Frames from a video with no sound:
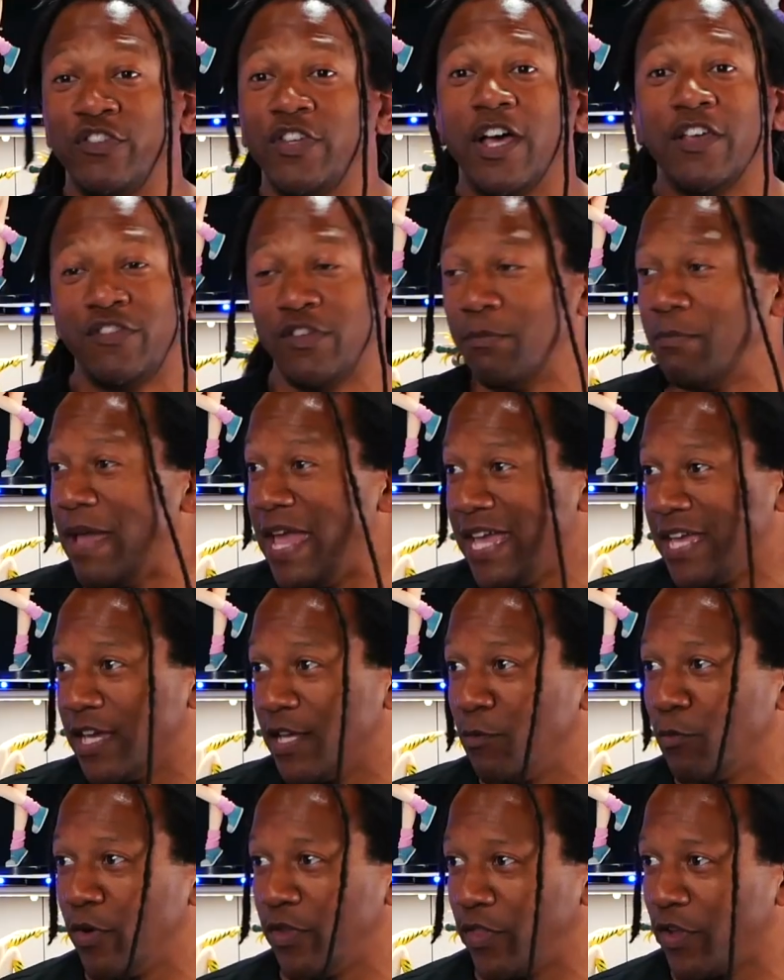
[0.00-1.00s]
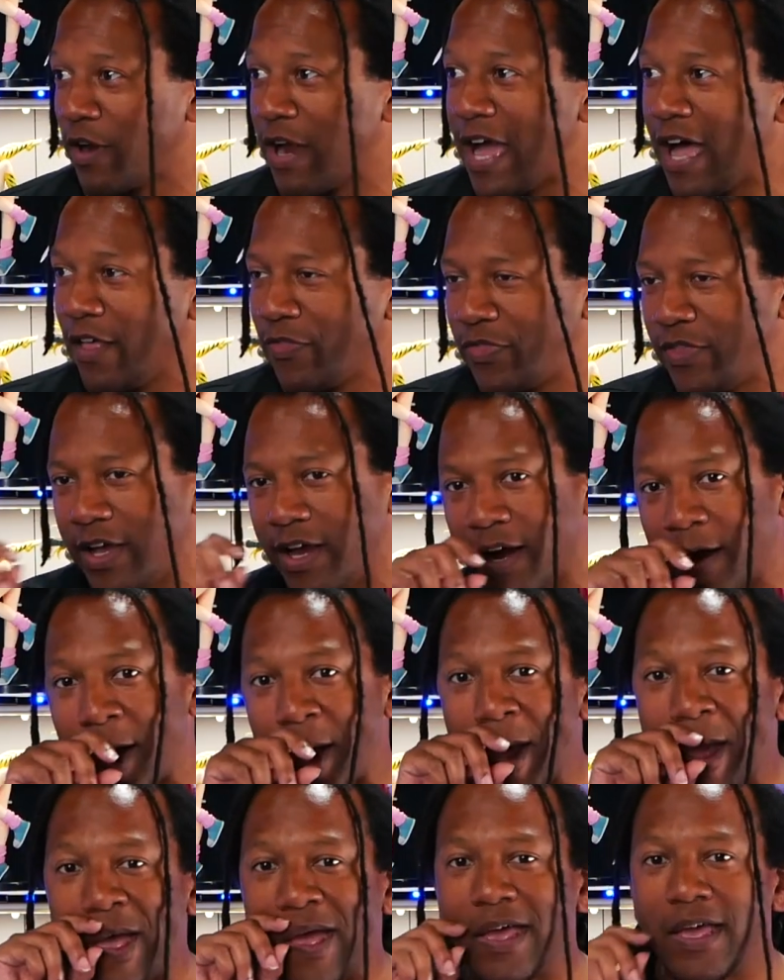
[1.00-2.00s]
doesn't make it when they're out there.
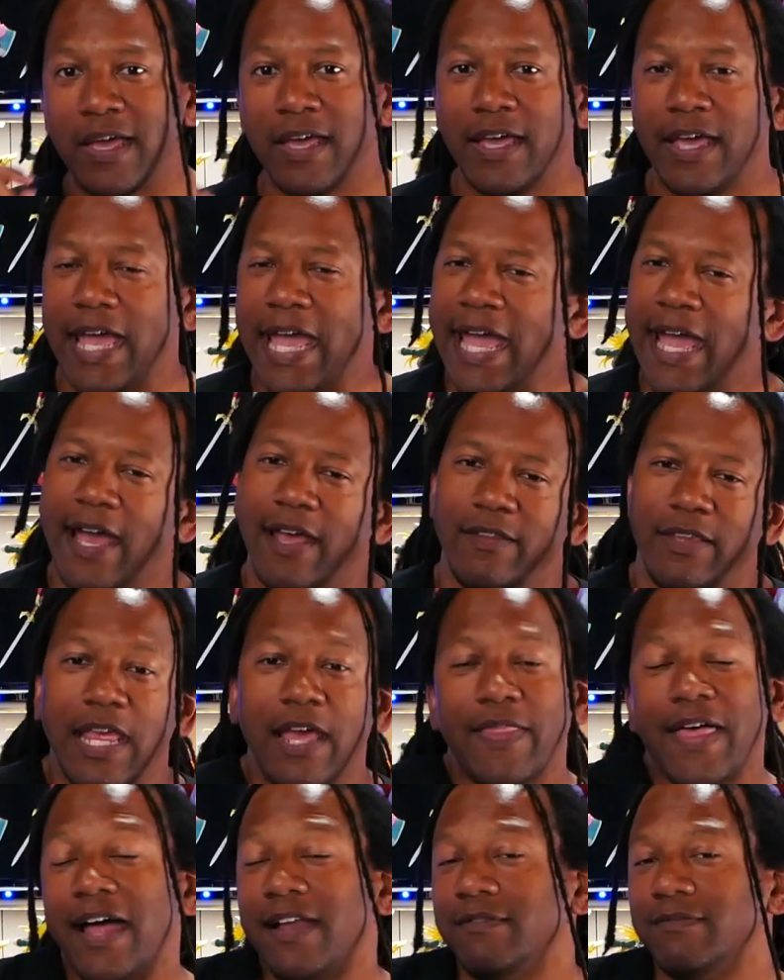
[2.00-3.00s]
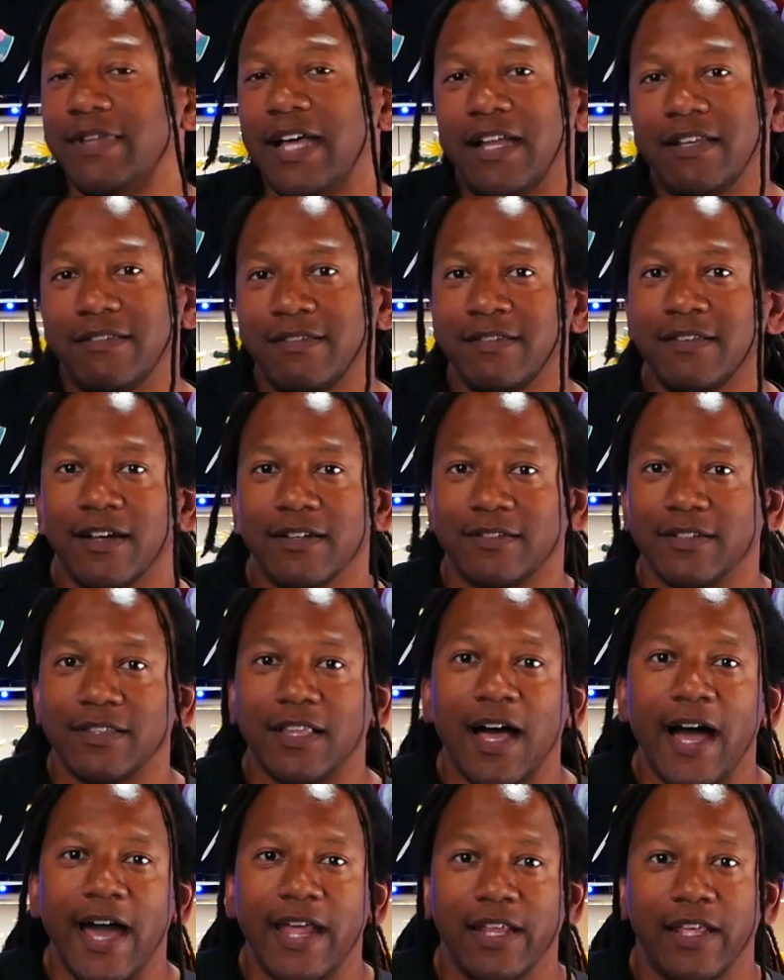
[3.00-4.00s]
And that sucked a
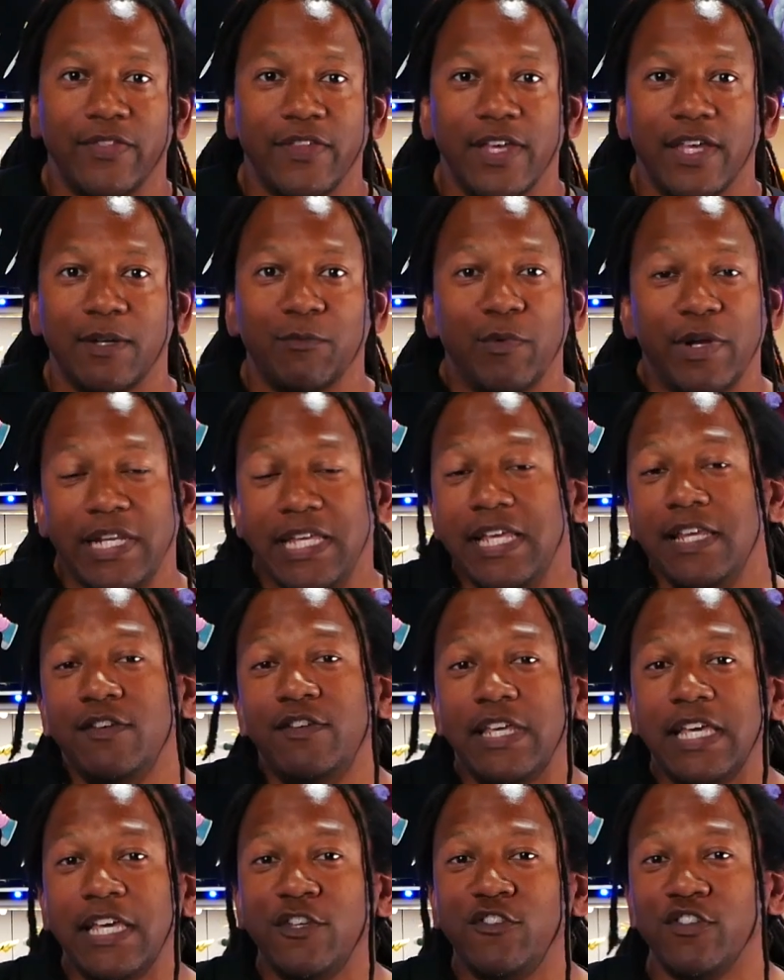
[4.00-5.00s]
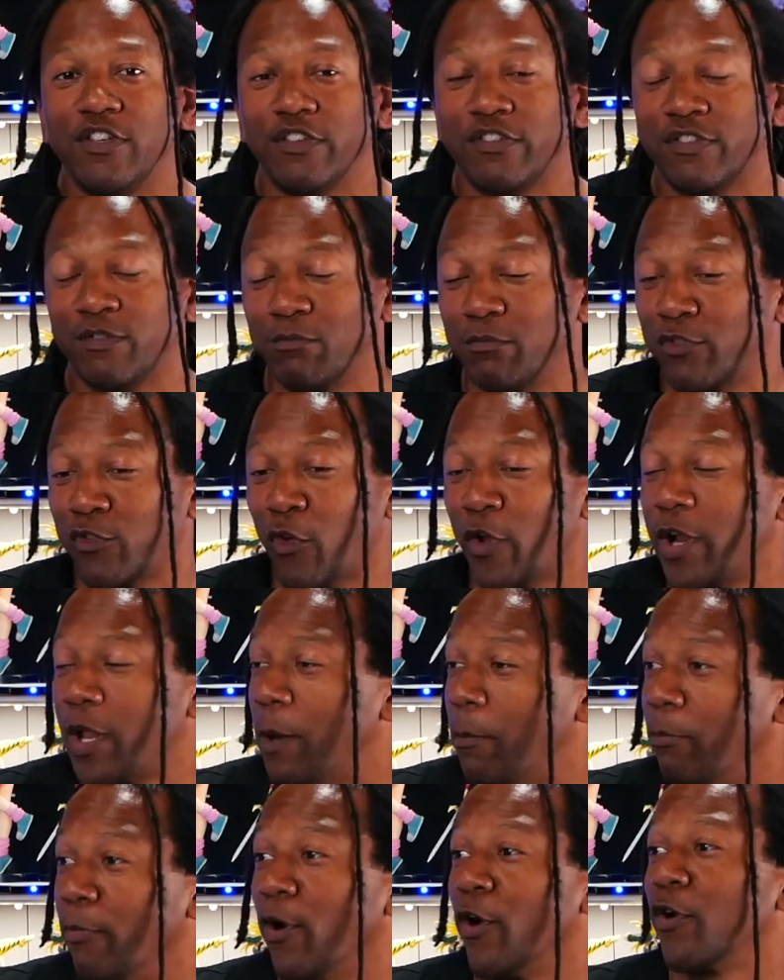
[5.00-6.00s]
lot. And then when he did just straight
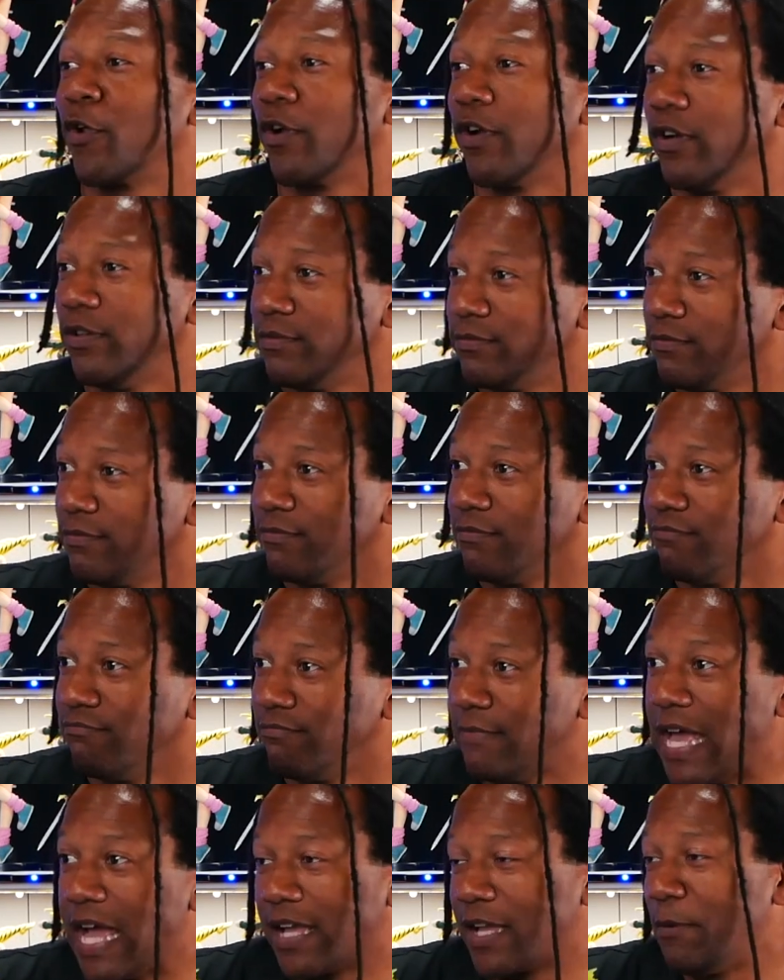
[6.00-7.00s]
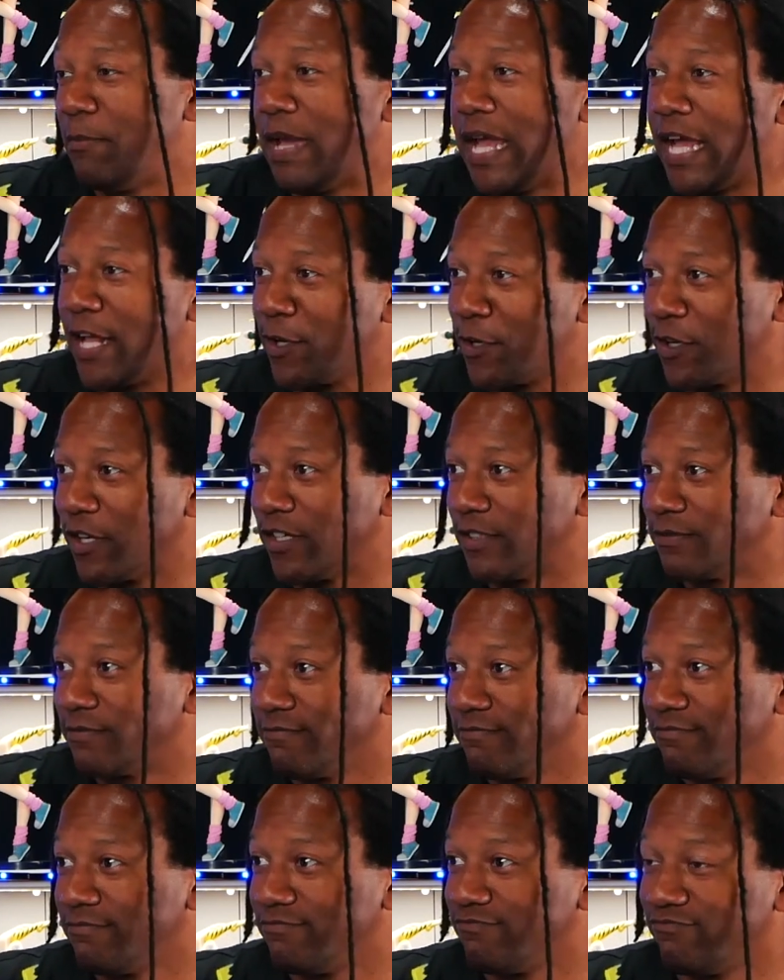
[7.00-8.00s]
up murder that commander,
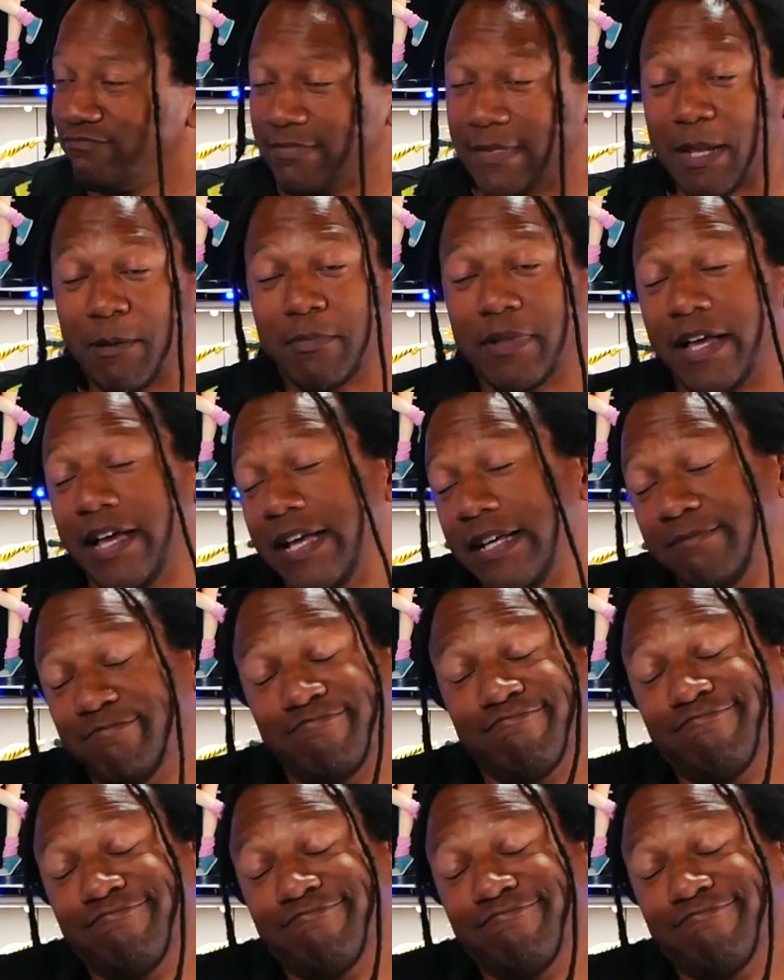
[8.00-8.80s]
I'm like,